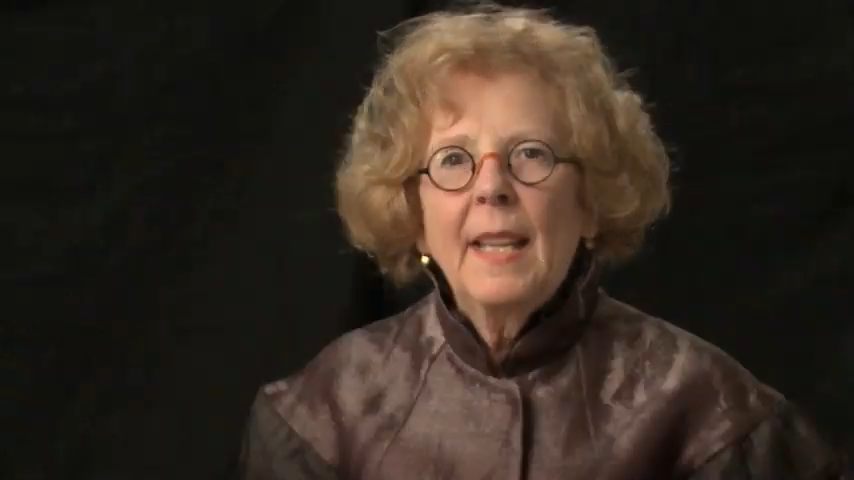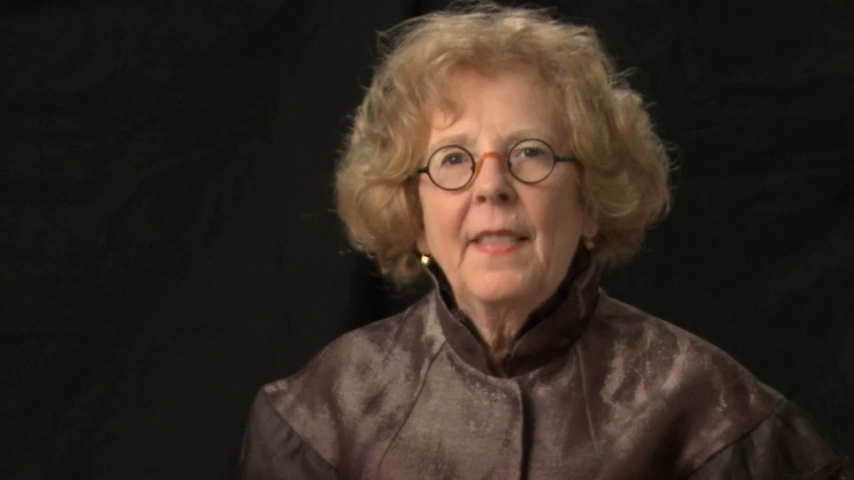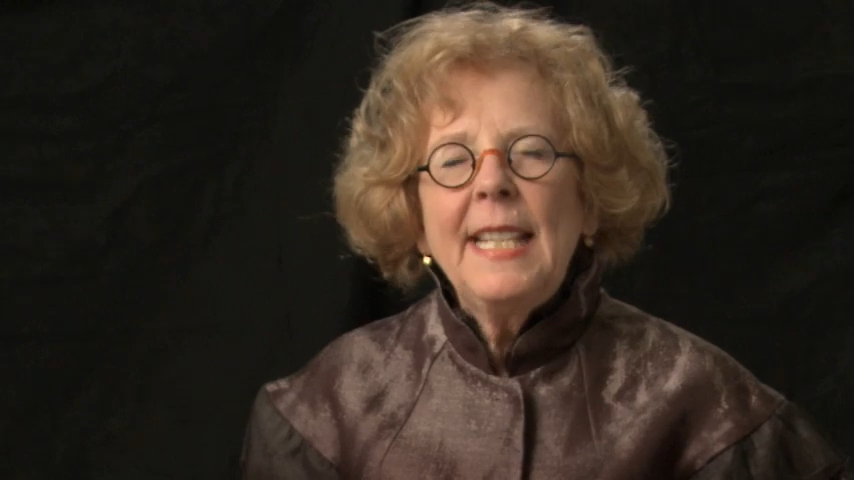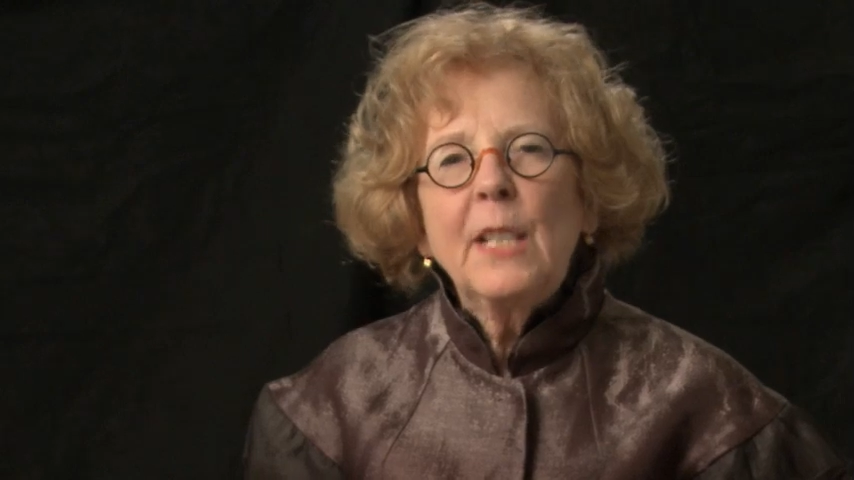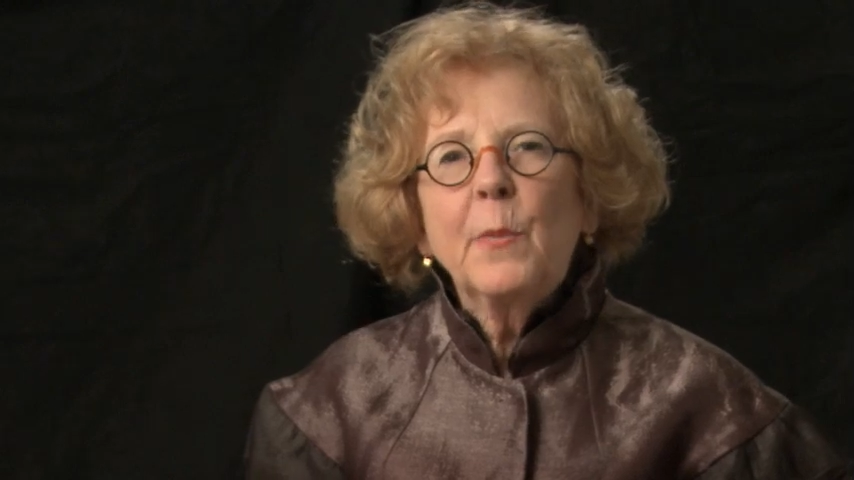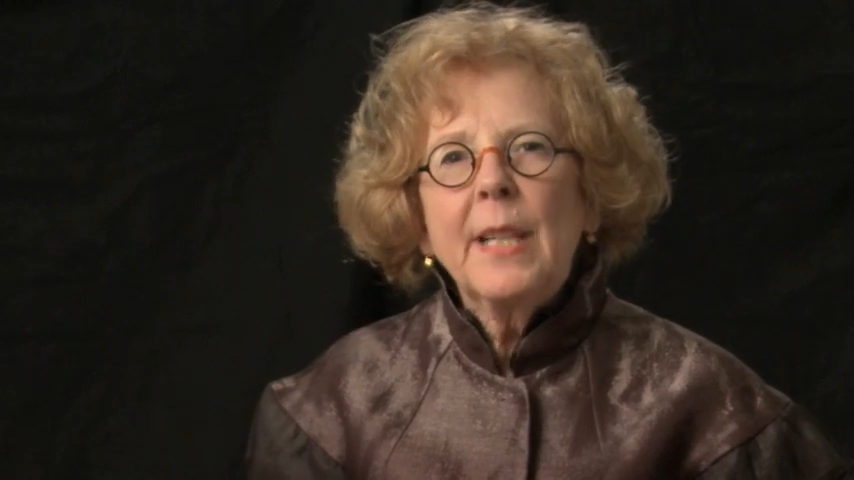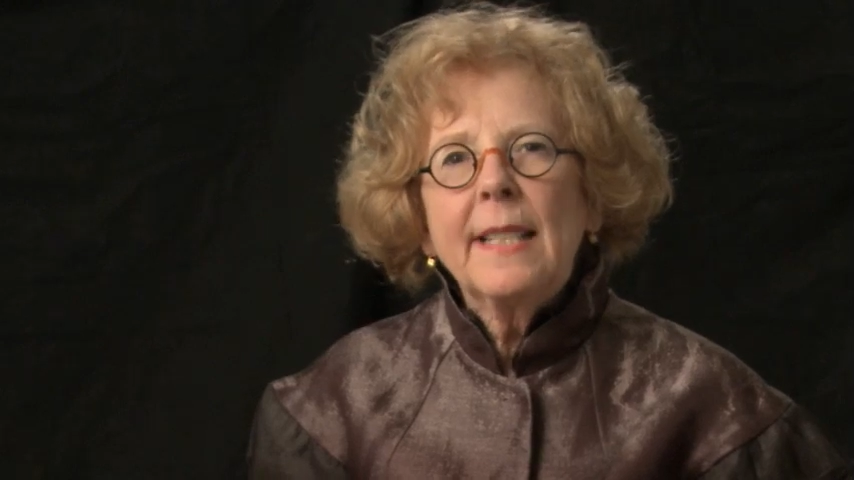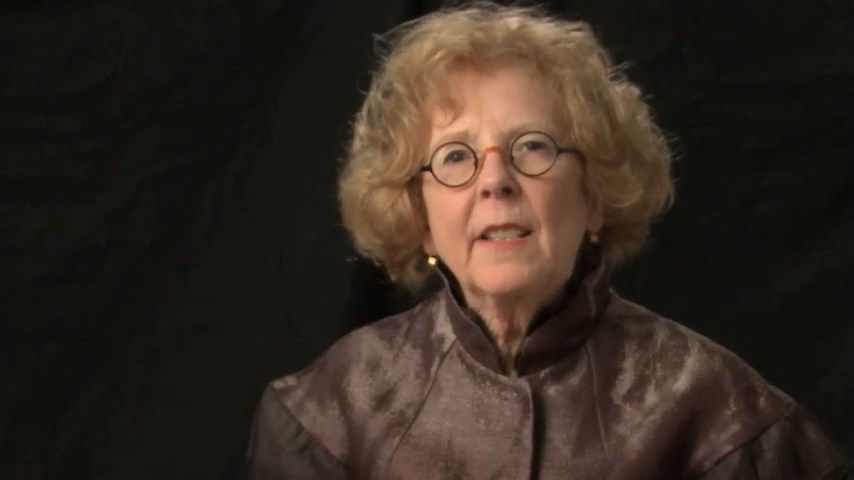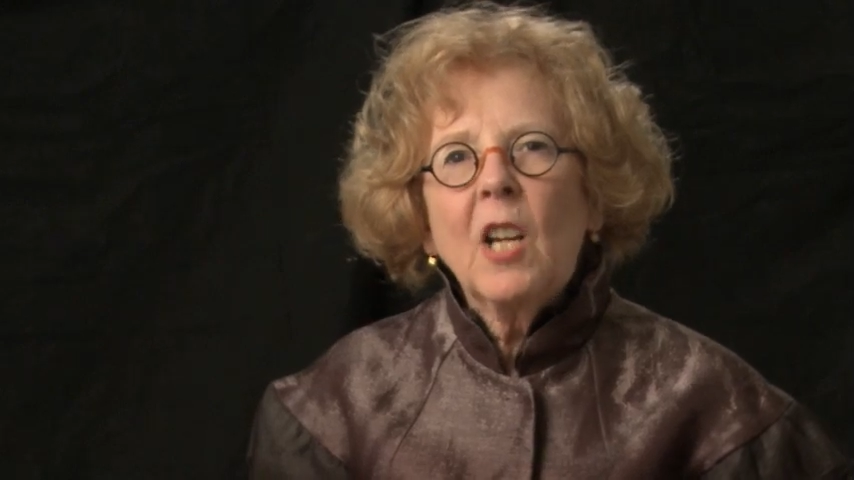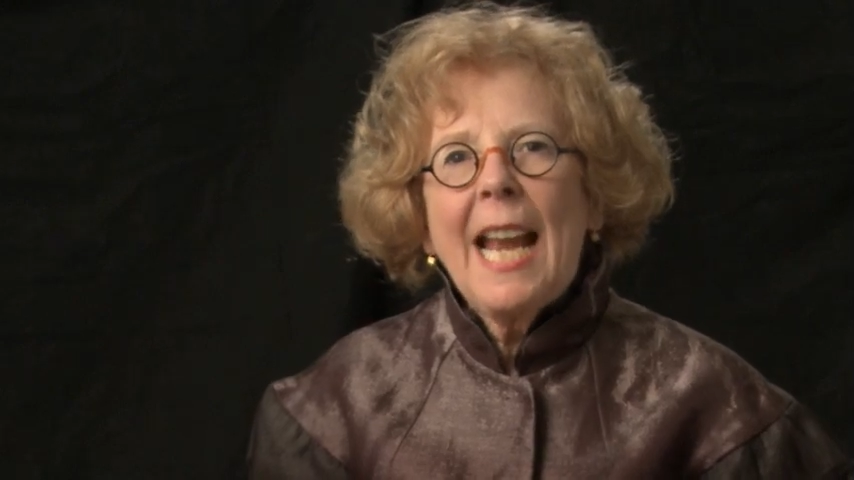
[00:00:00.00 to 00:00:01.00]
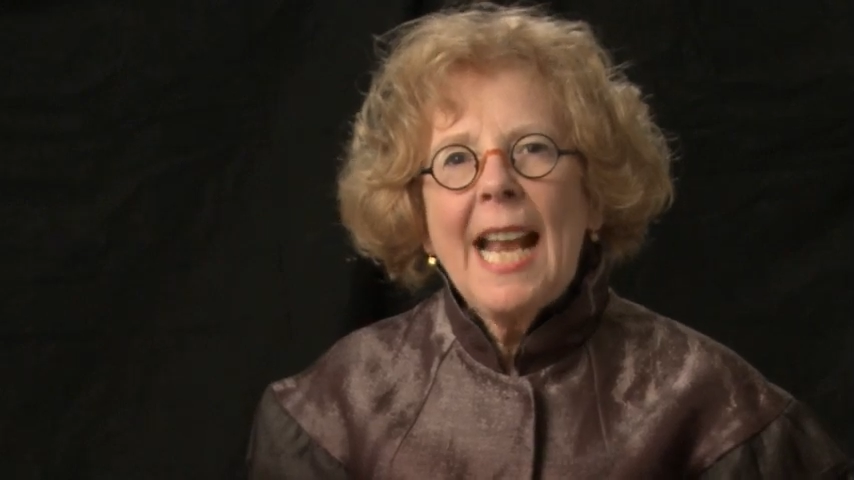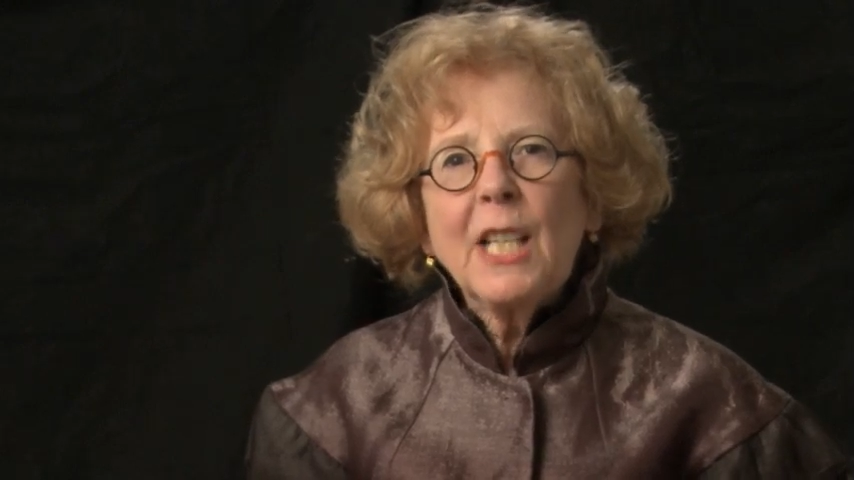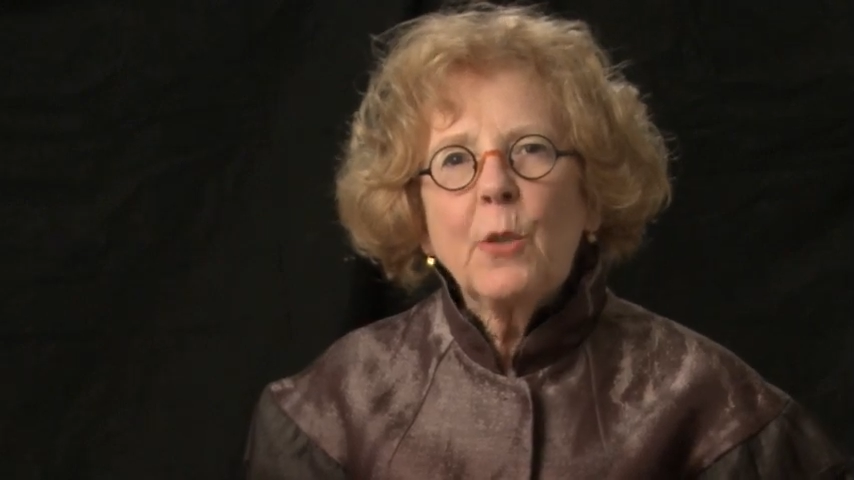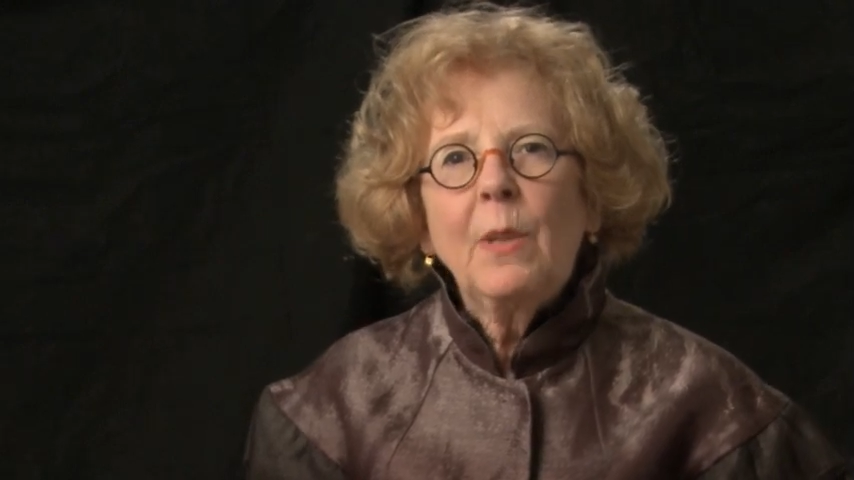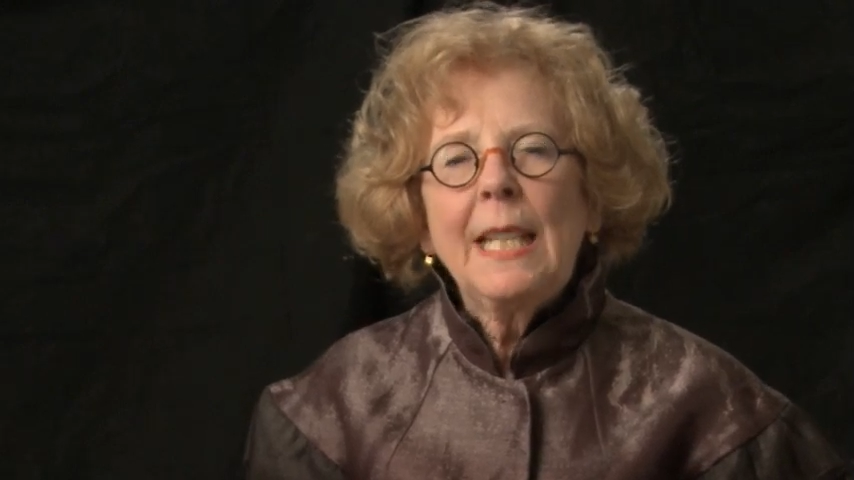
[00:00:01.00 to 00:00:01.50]
These rings are
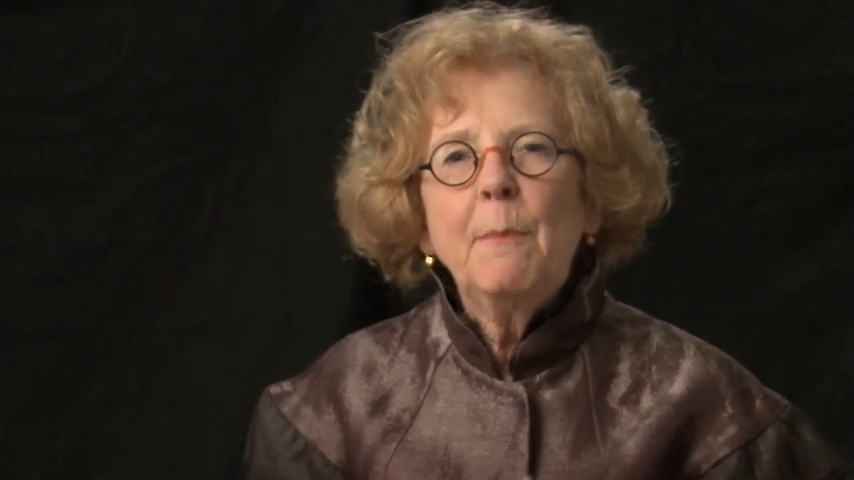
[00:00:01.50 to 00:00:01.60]
actually